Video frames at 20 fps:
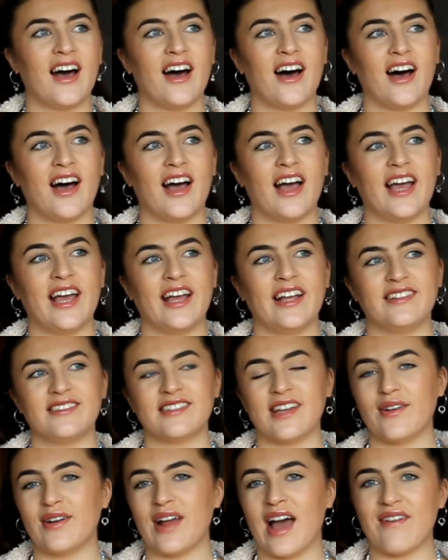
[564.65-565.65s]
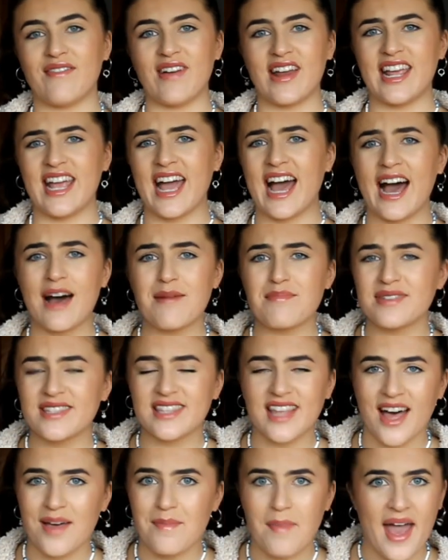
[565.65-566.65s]
I don't have any apps
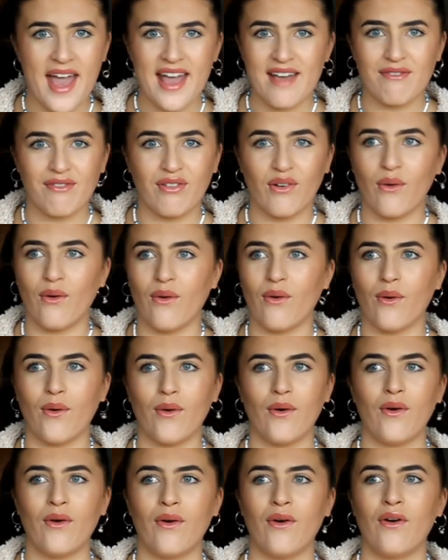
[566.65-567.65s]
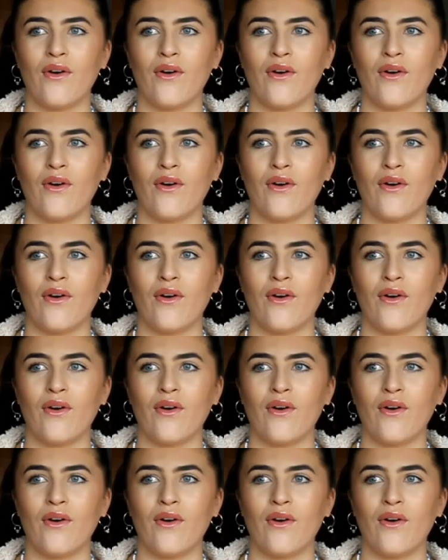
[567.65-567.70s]
that I pay for.